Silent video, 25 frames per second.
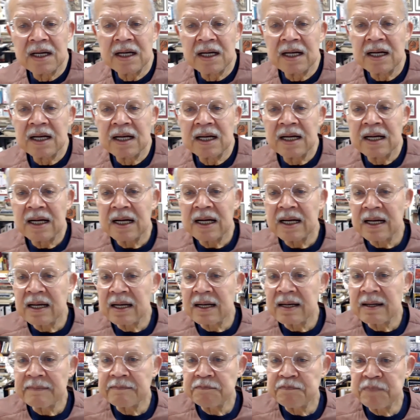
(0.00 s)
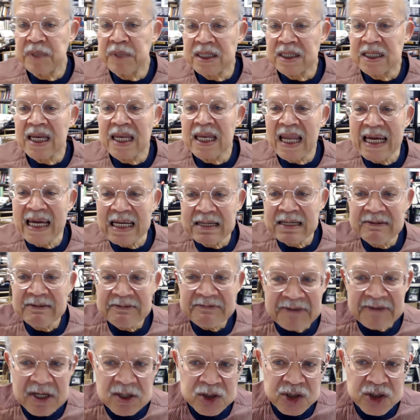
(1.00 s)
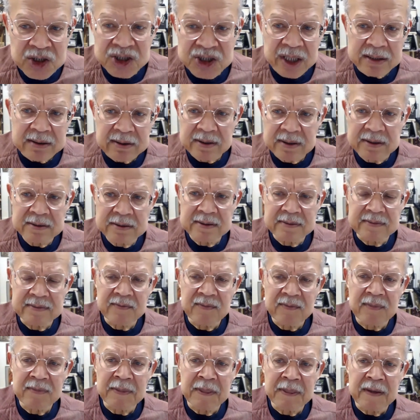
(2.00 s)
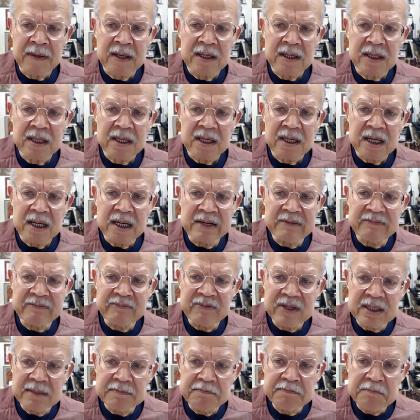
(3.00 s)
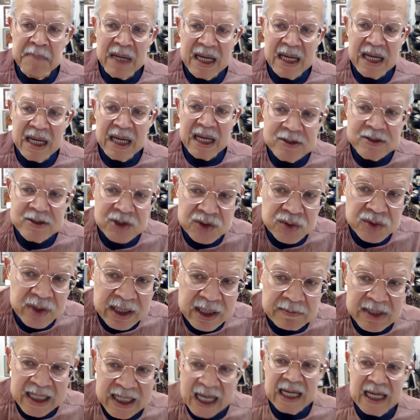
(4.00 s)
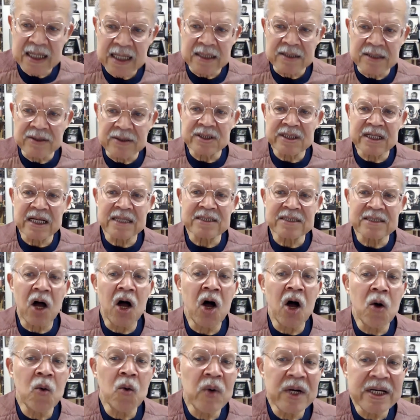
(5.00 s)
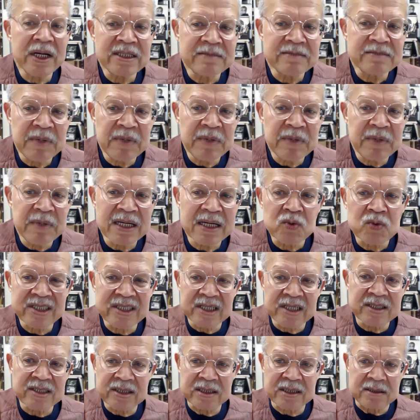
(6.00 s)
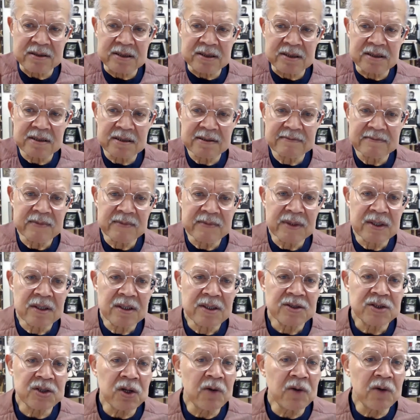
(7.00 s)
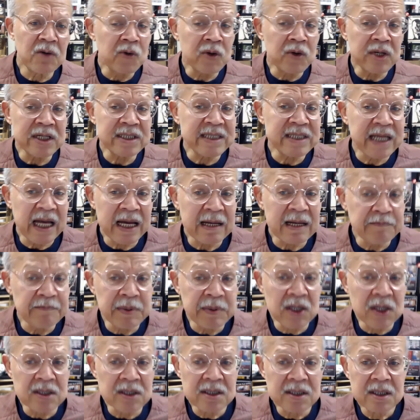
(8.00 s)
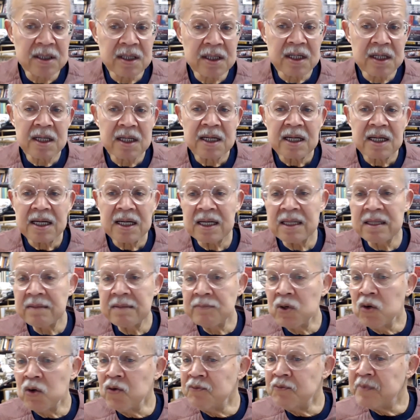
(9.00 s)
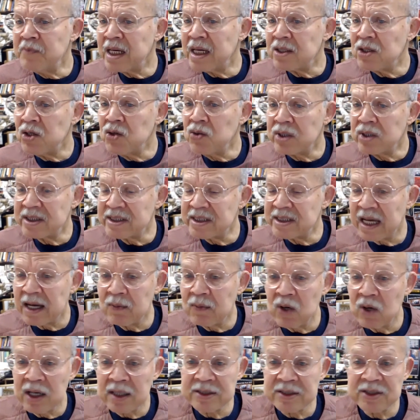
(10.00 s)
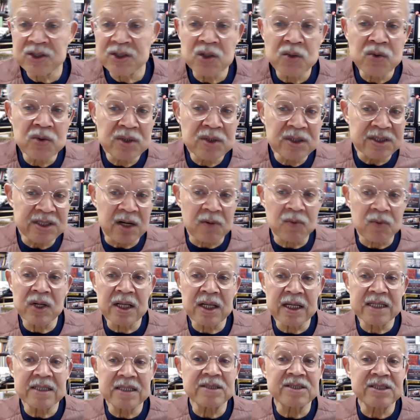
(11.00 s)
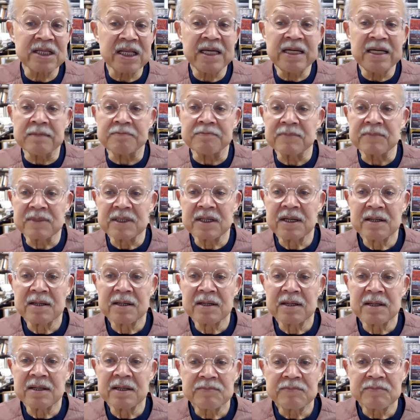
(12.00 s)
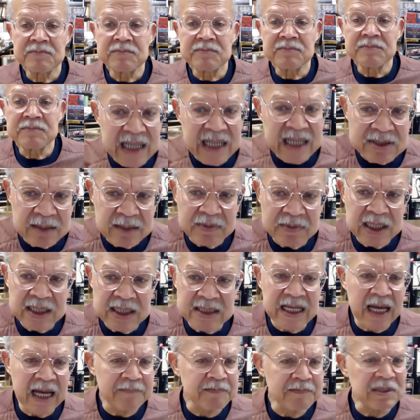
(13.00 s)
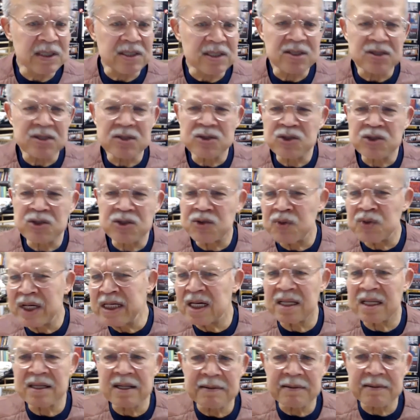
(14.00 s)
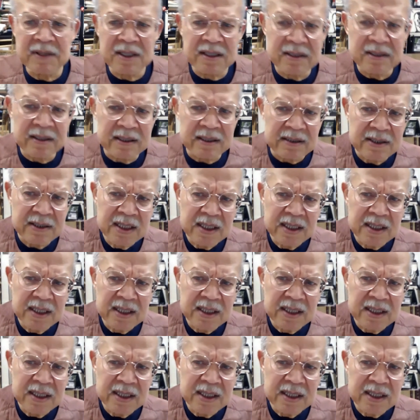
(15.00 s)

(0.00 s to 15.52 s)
But the latent function of the mainstream gains has always been resistance. So for example, in the movement, you could say, well, students are really asleep. But every time something has happened, Katrina, the